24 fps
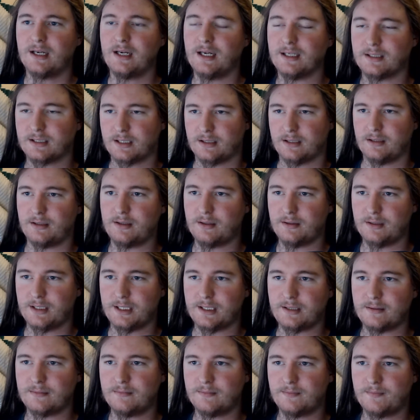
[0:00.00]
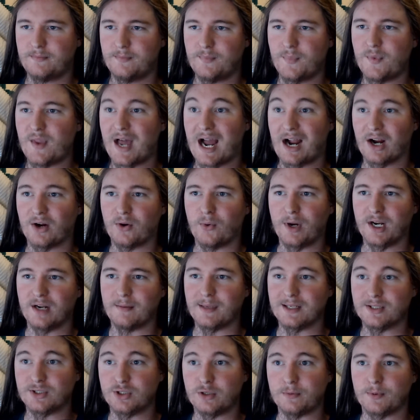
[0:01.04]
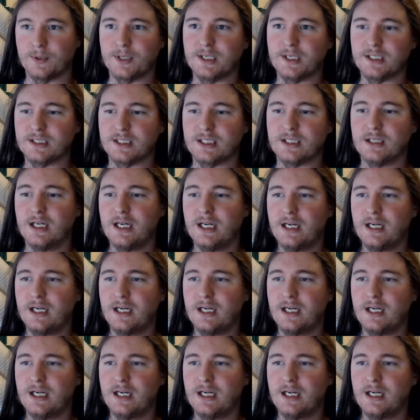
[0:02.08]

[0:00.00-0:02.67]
it's clearly not going to be super easy.